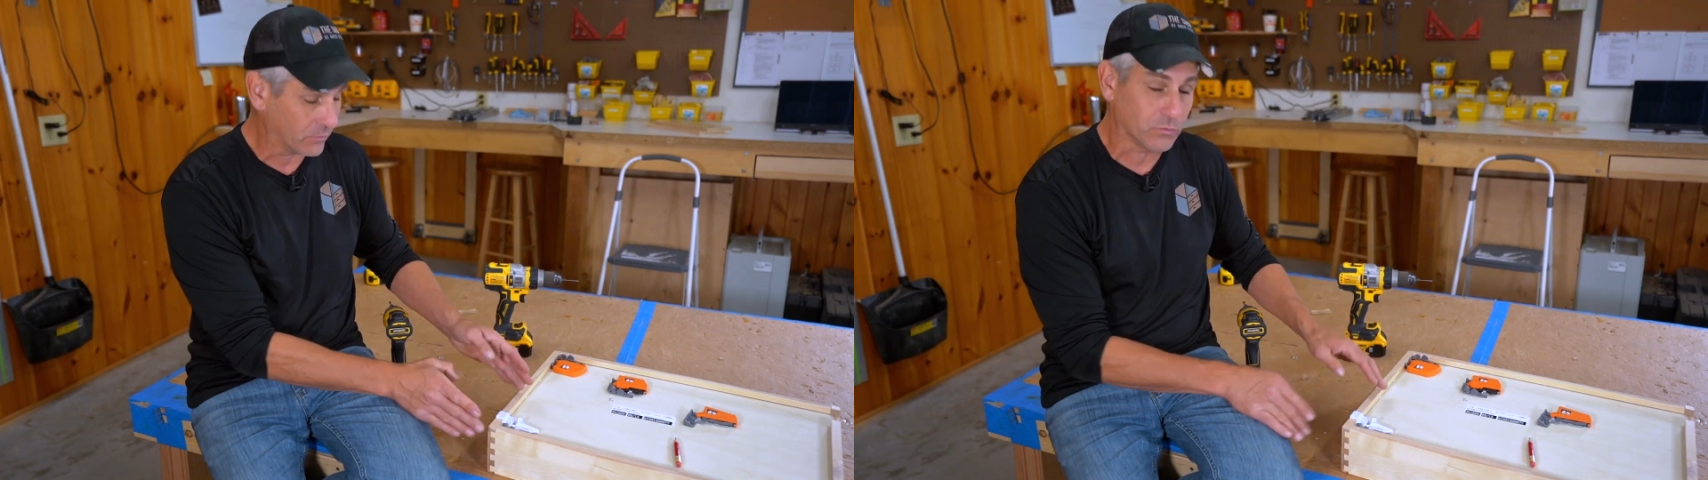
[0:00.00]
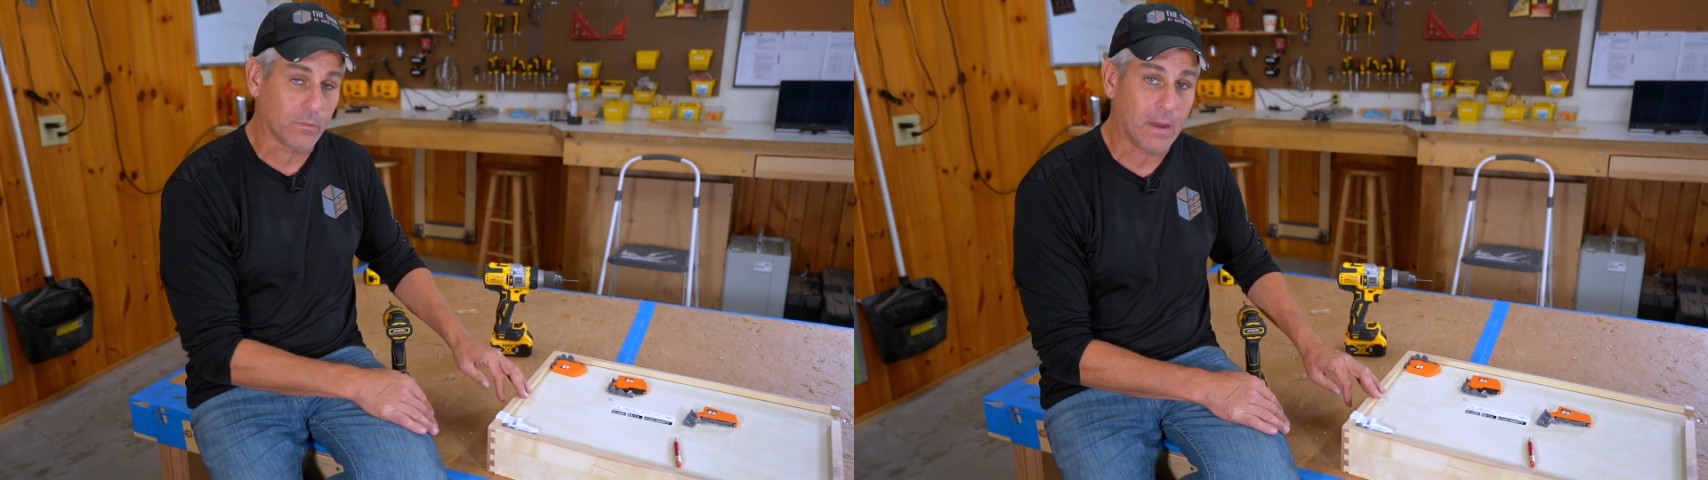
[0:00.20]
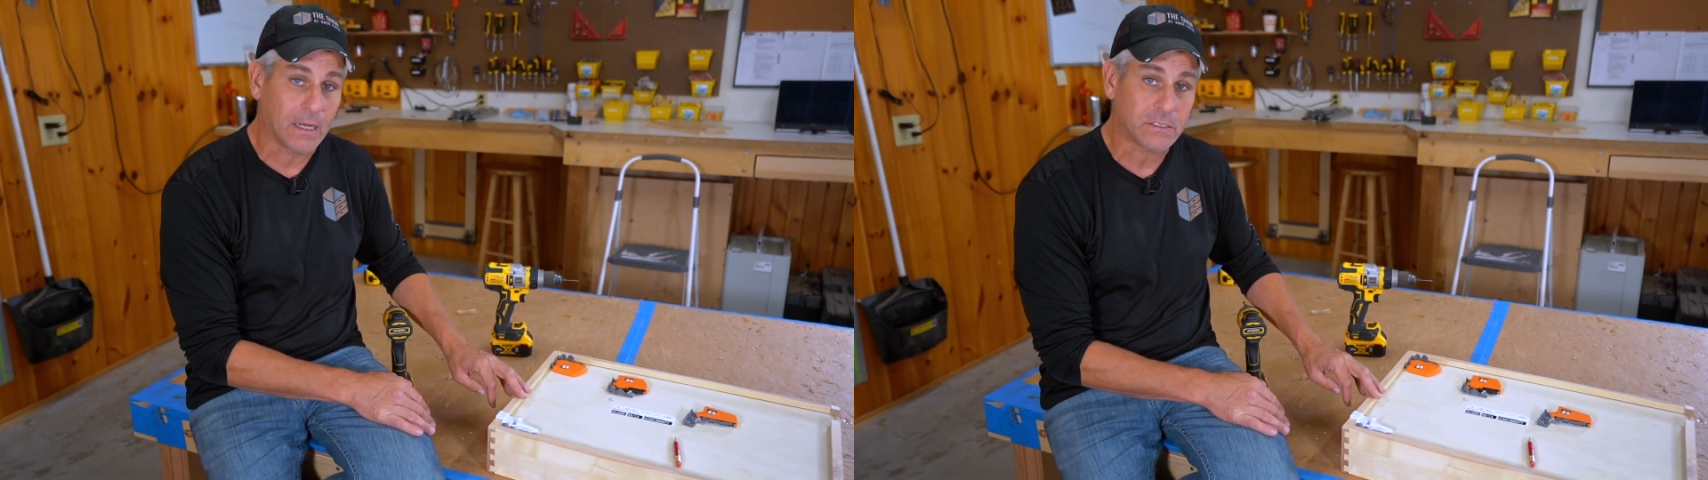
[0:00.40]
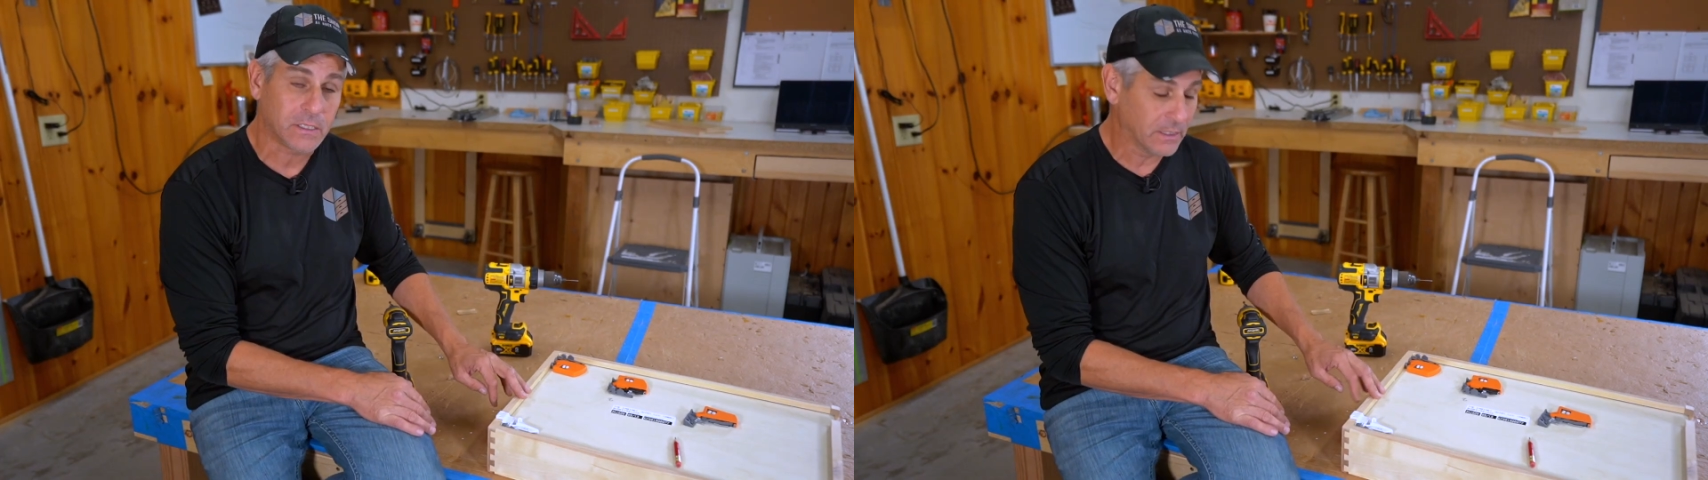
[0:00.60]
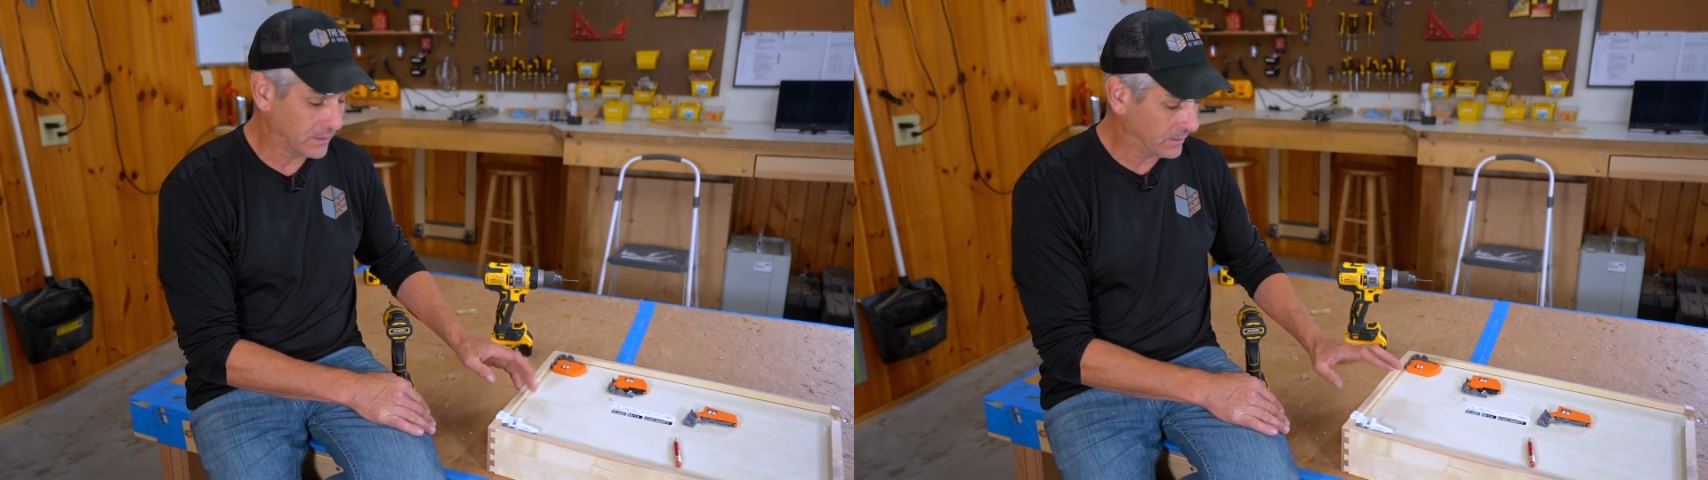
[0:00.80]
drawer box.
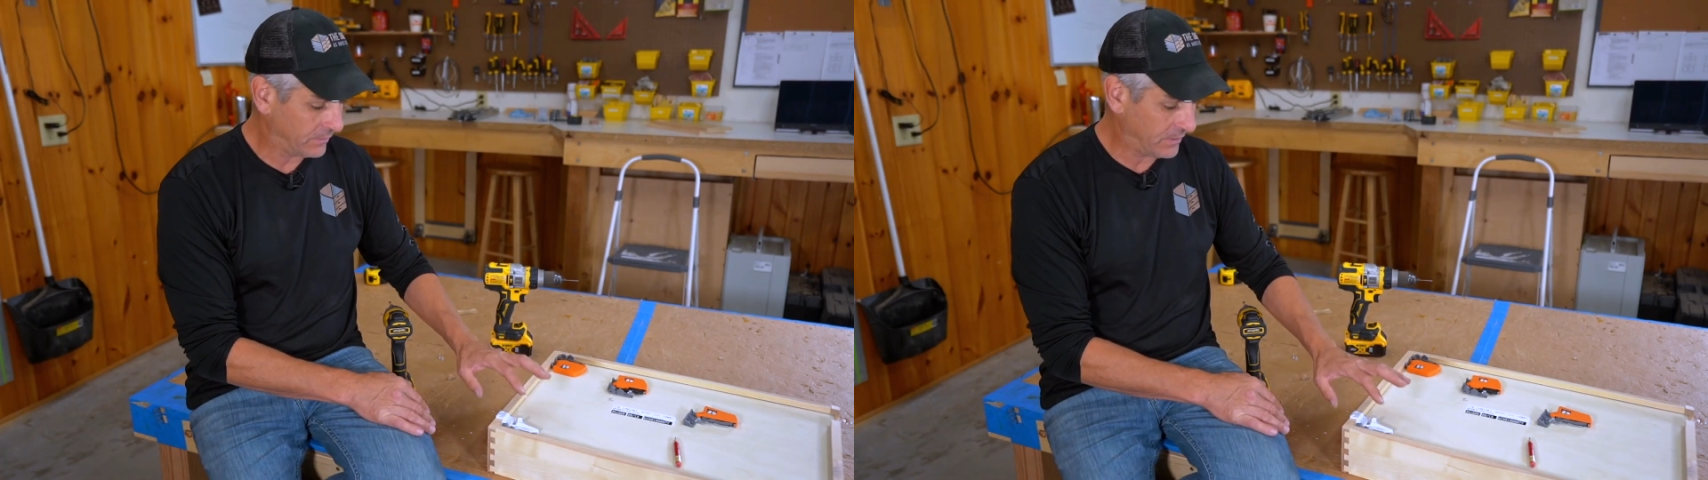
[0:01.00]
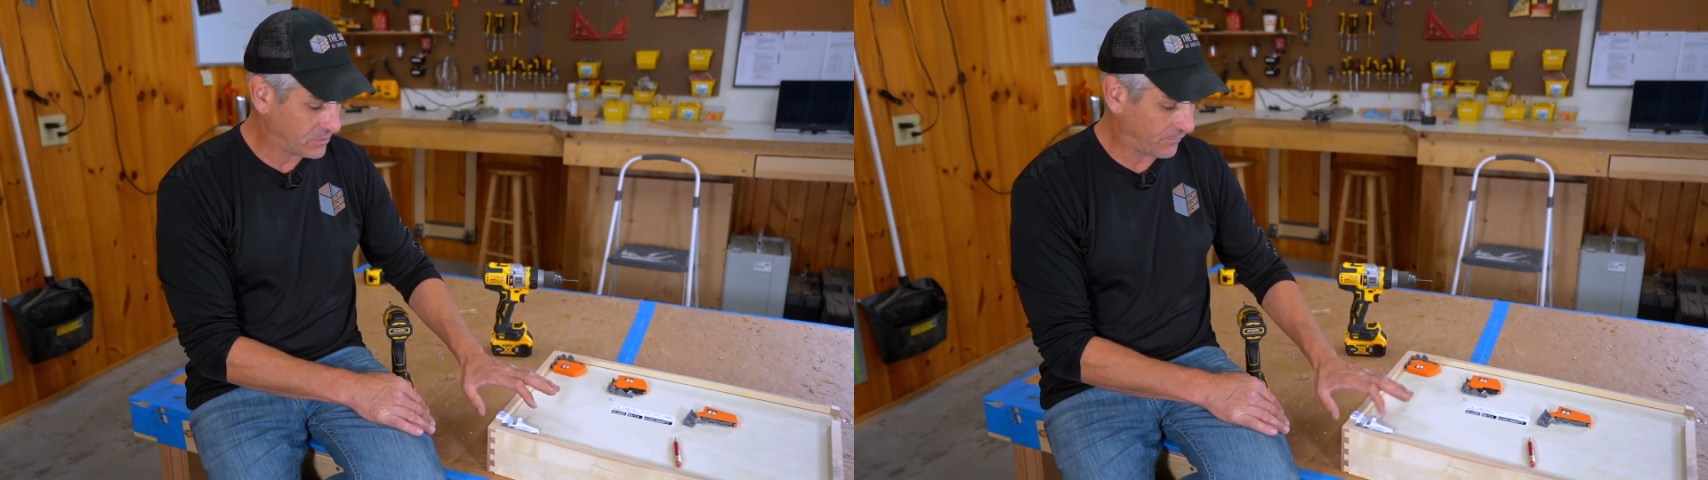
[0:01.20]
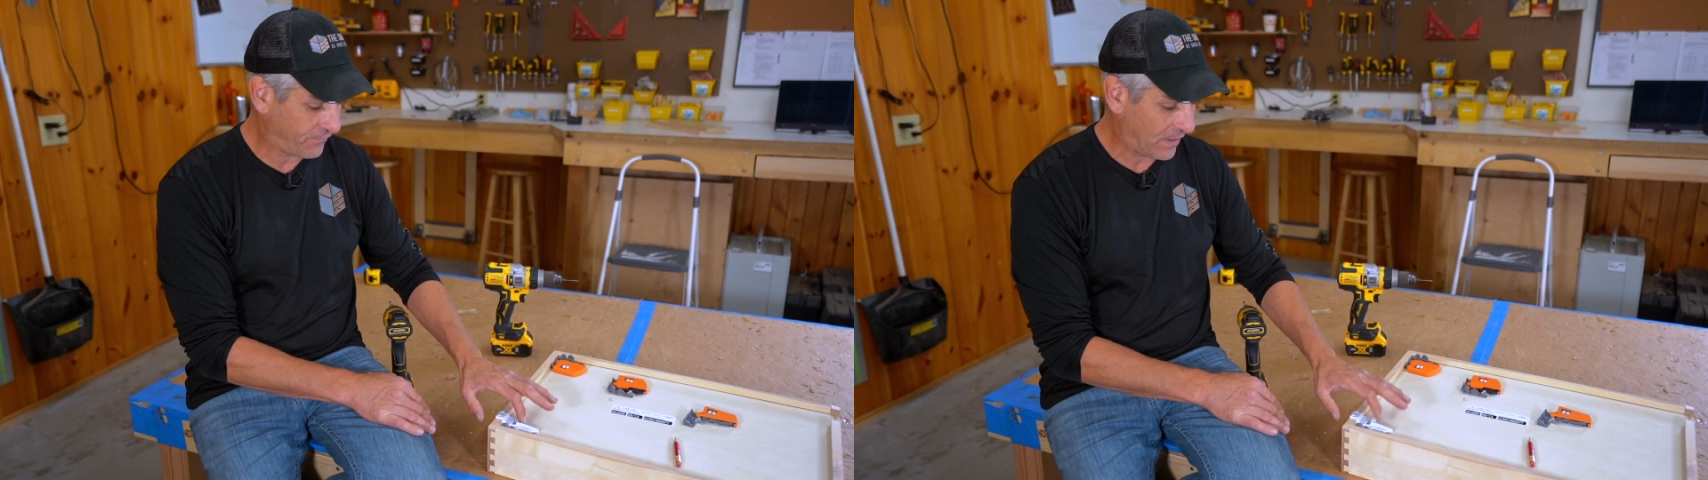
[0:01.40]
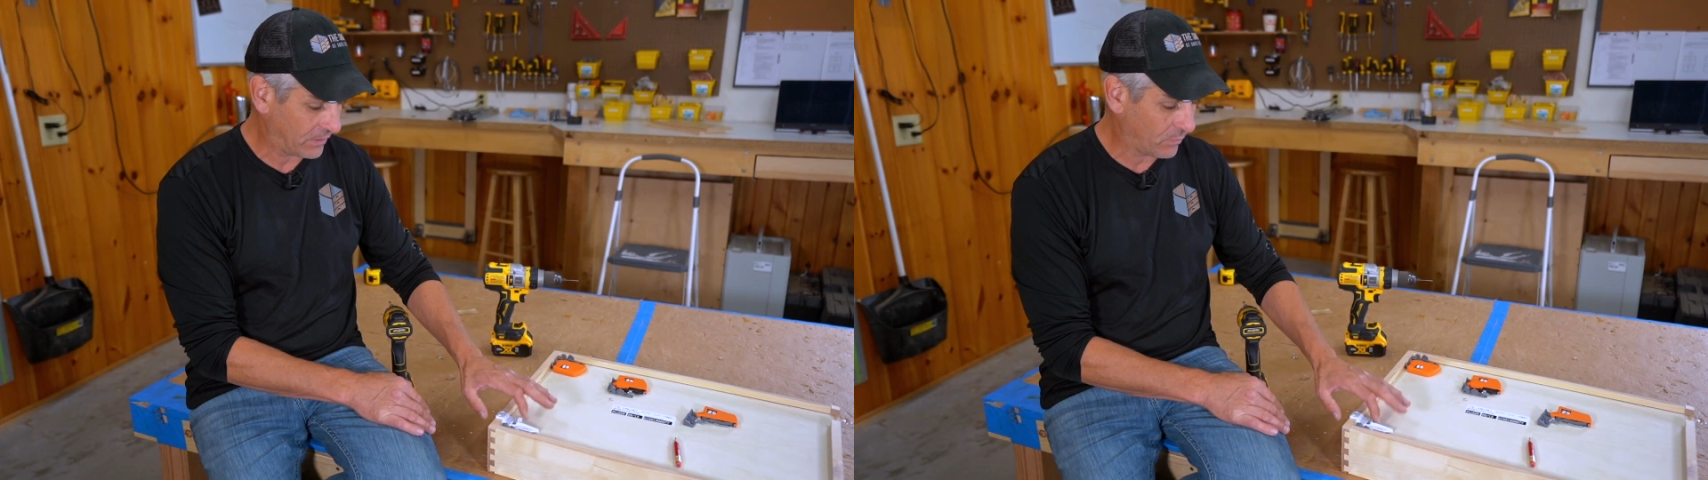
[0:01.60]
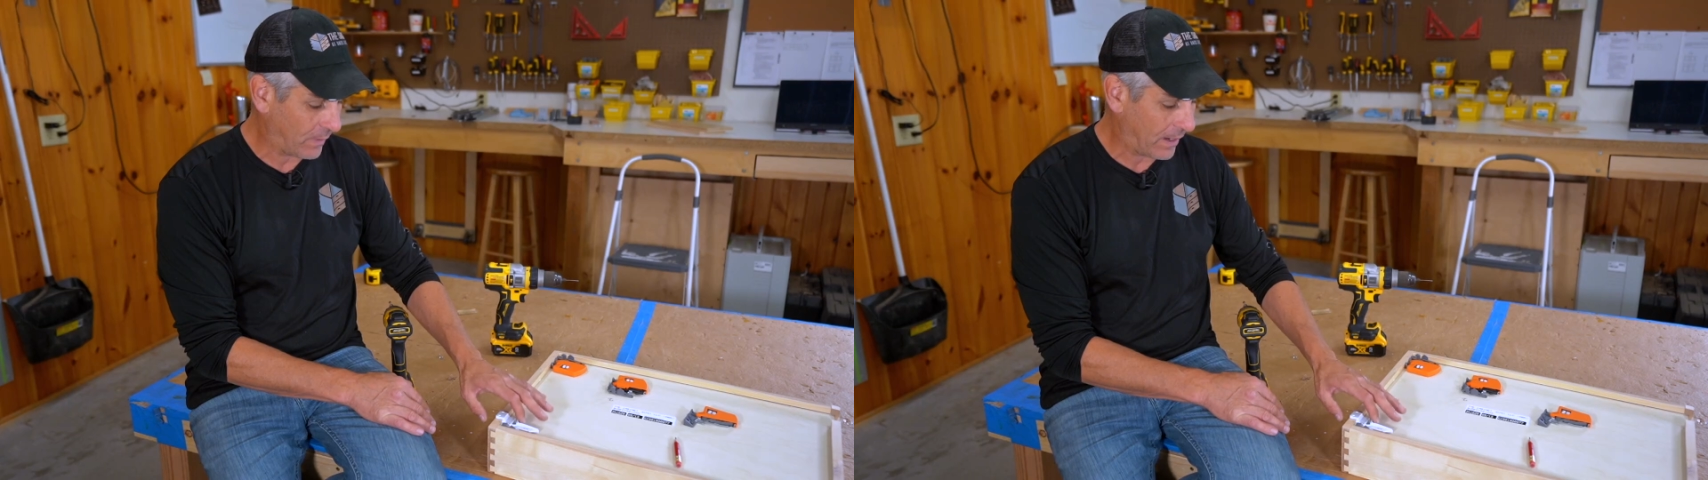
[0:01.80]
These are
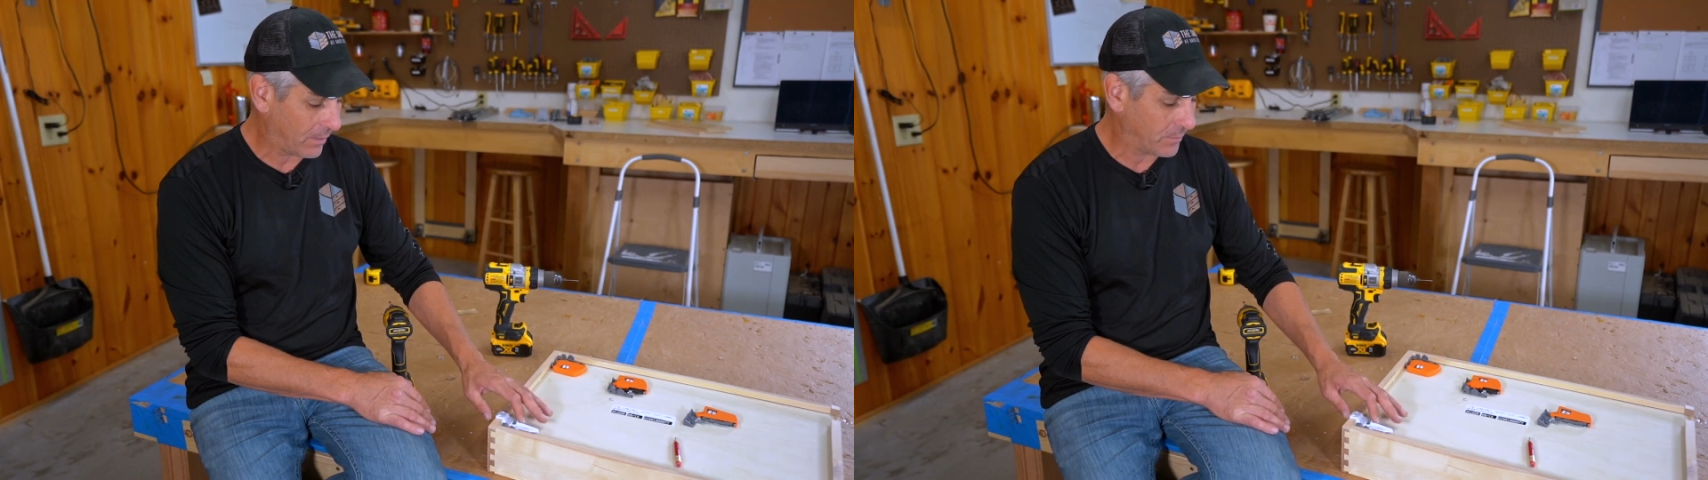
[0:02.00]
fairly rare,